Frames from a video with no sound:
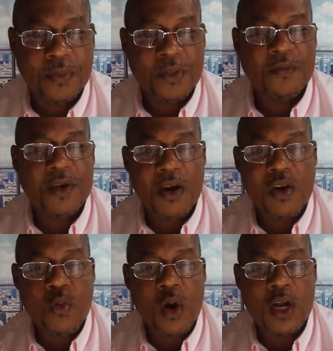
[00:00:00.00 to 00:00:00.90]
The very
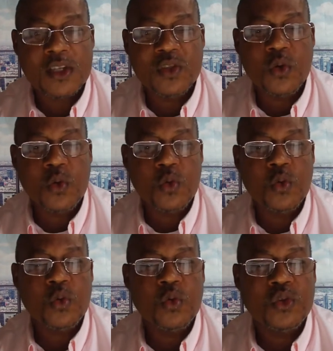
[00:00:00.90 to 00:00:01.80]
ones who
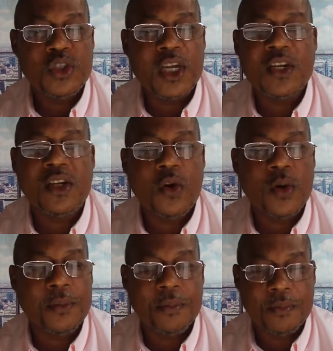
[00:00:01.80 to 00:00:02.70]
didn't know
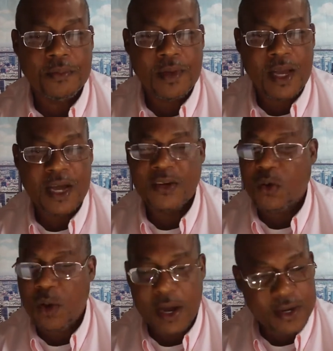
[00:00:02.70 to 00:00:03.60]
him, had
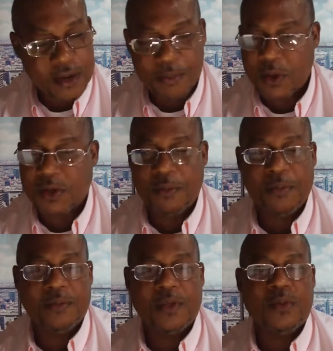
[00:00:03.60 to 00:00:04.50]
no idea about him,
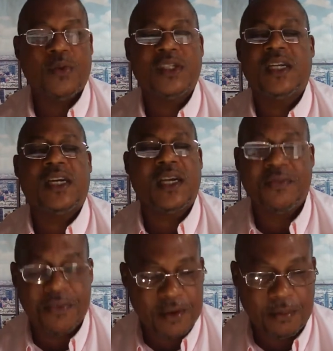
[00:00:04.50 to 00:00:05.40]
they wasn't looking
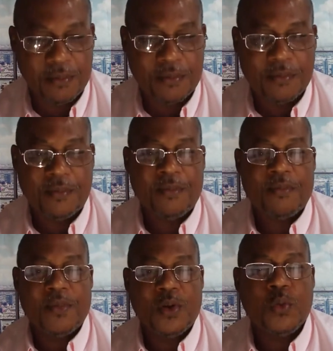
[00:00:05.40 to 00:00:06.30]
for him.
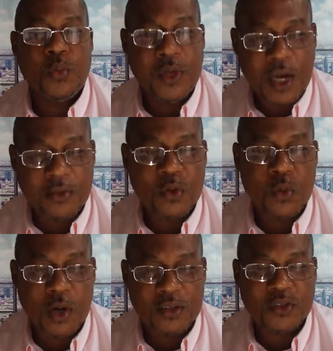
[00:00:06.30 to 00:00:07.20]
We are the
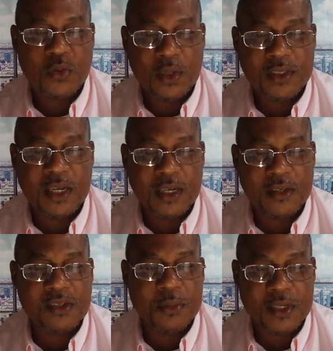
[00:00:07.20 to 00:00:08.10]
ones who are taking
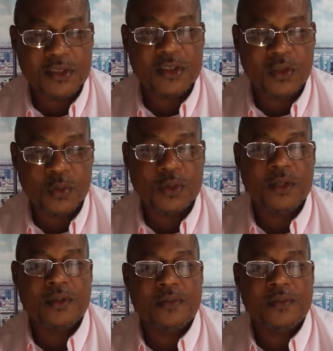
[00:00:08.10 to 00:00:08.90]
this message to the world.